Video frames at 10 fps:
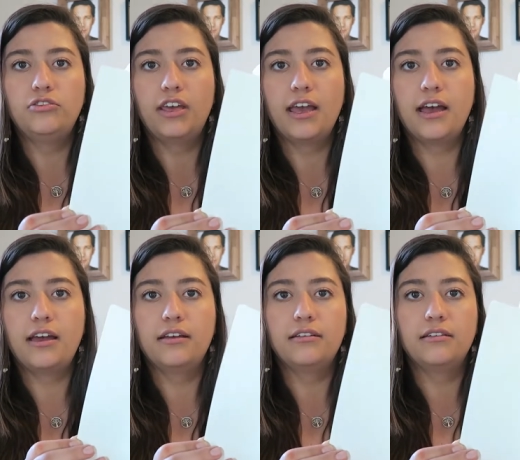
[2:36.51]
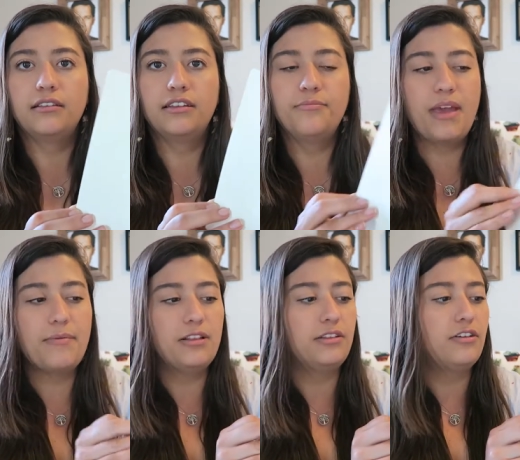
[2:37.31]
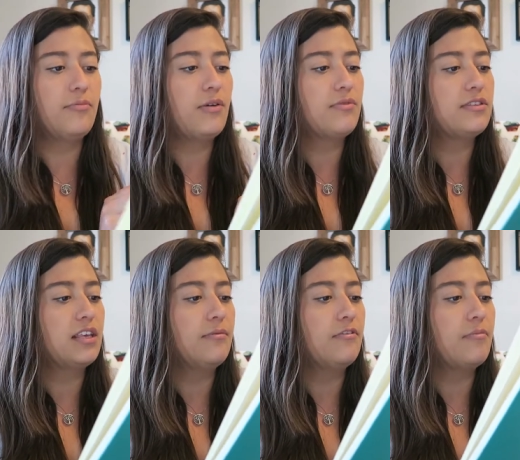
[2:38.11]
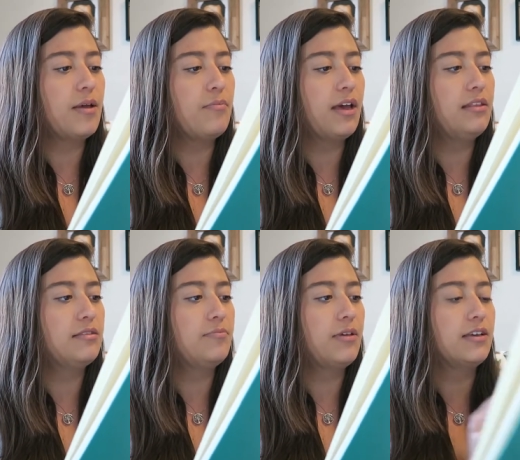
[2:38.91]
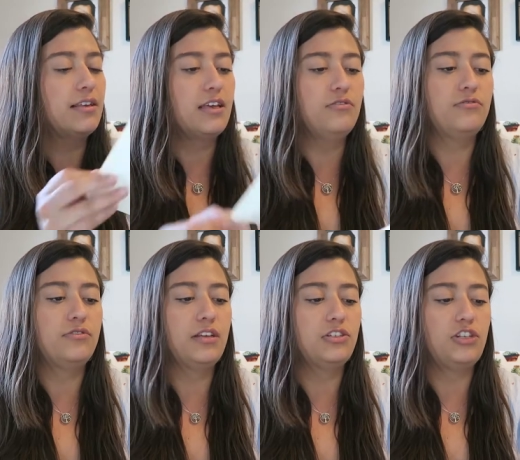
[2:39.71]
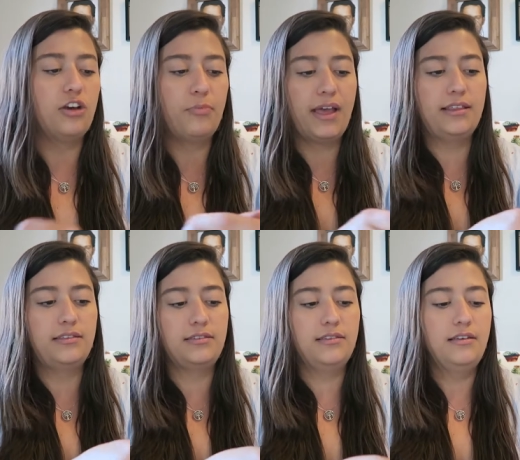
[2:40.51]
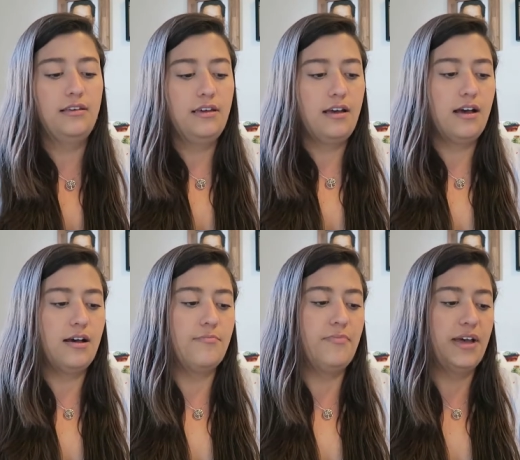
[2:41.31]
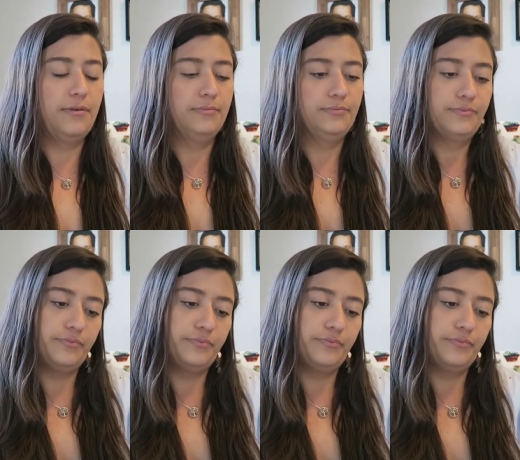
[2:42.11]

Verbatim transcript: You can't, a little, maybe a little bit with some of my pens because I use gel pens. Um, but